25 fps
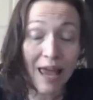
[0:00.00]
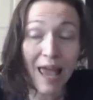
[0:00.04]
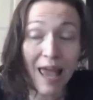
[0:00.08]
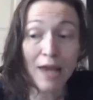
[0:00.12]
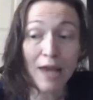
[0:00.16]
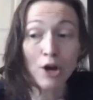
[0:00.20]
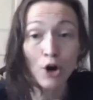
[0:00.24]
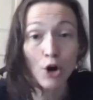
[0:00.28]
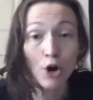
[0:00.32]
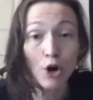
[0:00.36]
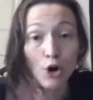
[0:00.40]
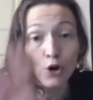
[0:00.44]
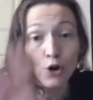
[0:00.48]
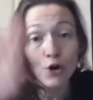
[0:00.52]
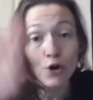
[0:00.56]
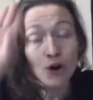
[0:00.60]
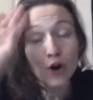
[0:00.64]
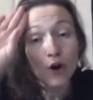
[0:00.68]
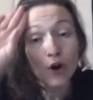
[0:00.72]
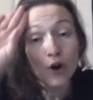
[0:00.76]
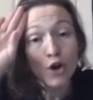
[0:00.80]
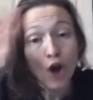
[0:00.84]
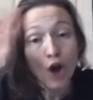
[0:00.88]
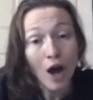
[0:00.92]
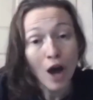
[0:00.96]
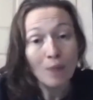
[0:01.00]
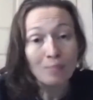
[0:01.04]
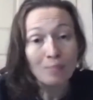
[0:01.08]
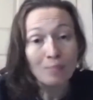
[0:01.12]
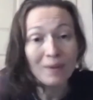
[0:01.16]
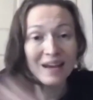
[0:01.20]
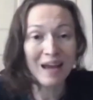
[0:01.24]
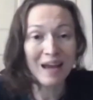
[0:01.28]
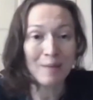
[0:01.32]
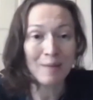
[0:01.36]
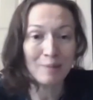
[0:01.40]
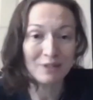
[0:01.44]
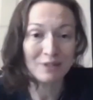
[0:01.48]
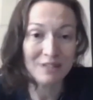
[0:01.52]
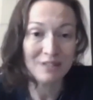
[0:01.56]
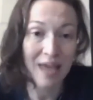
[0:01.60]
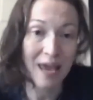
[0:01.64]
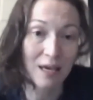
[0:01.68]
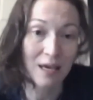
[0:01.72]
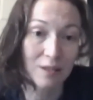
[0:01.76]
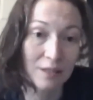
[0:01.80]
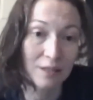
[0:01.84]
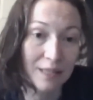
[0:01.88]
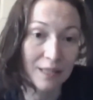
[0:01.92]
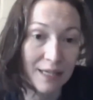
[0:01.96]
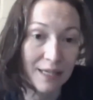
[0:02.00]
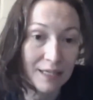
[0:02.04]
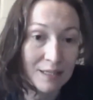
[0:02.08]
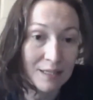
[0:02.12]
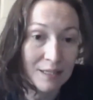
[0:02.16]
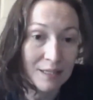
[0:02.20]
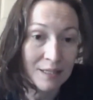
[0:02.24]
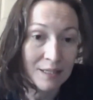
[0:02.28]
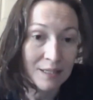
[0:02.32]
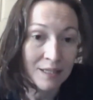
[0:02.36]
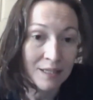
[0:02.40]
and her not being able to handle it.